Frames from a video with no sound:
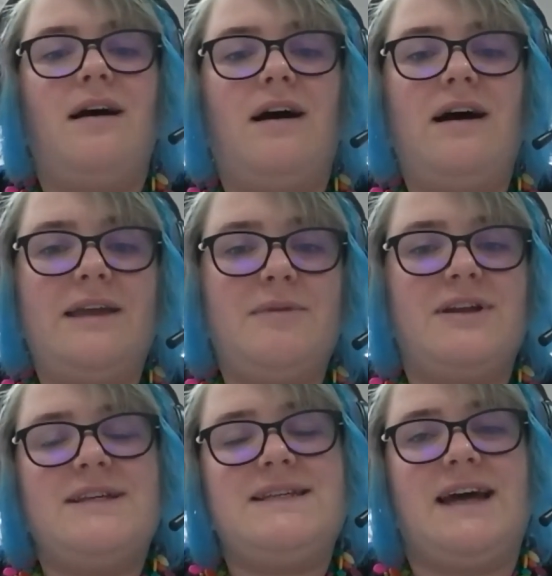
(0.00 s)
I'm
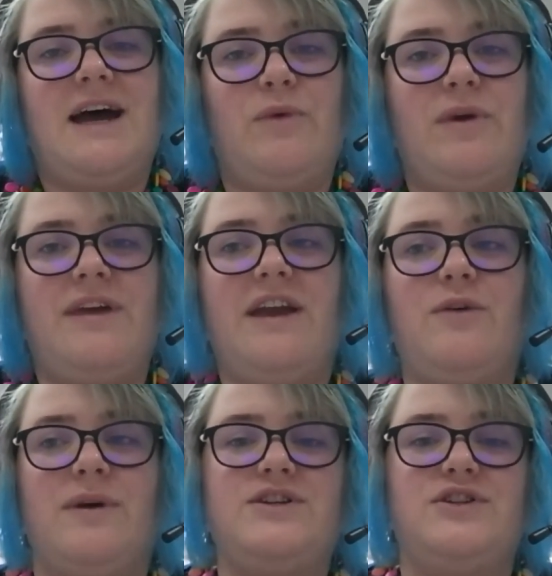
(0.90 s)
going to start with a
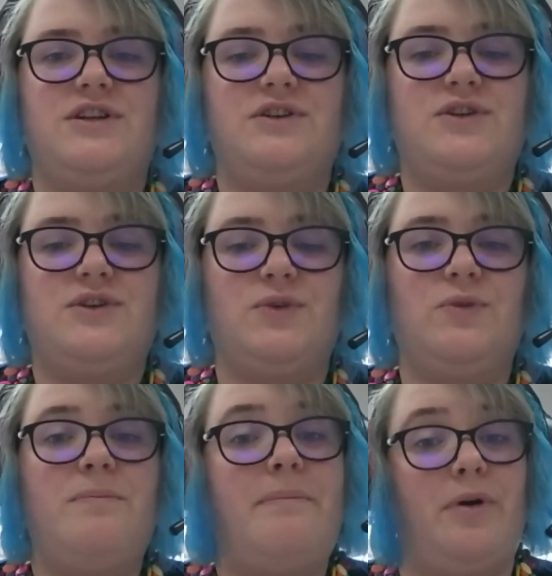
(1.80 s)
question
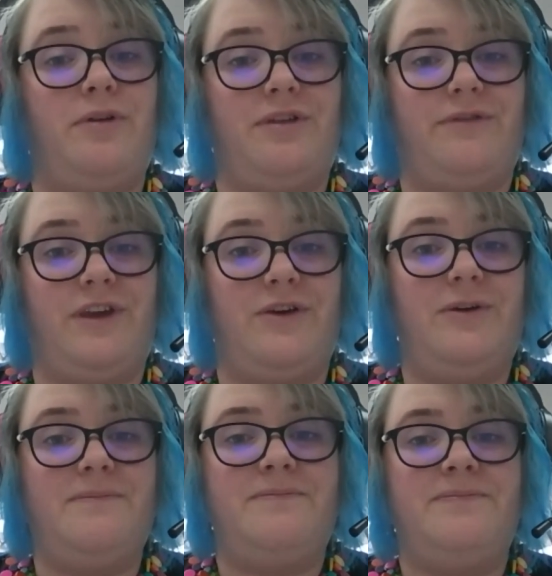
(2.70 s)
to both of
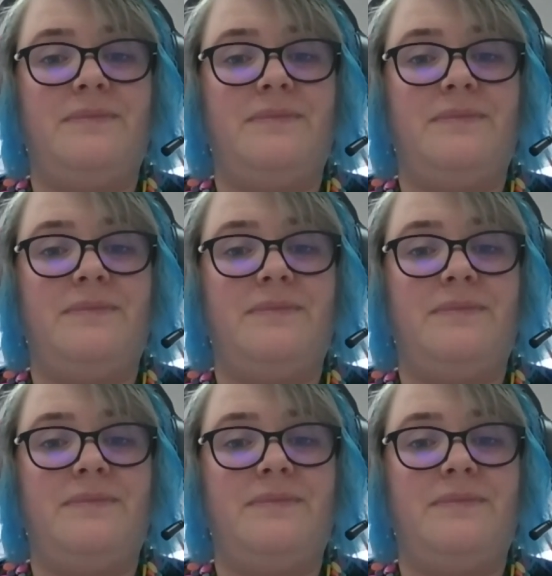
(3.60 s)
you.